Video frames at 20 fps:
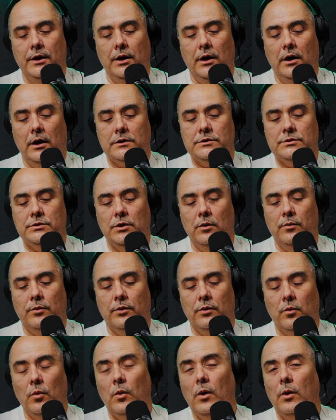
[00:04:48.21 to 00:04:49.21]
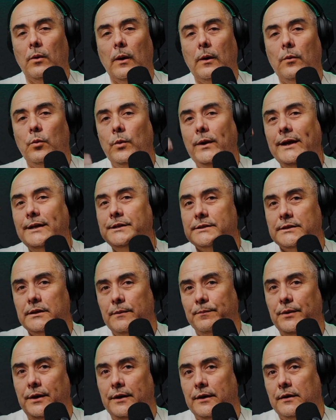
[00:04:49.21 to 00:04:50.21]
October, where we reached
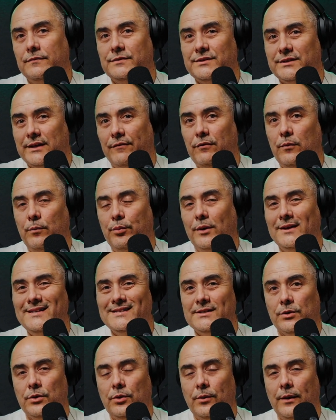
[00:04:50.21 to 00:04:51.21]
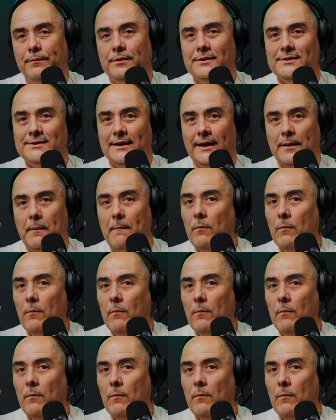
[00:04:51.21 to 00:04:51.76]
the peak of 7.08%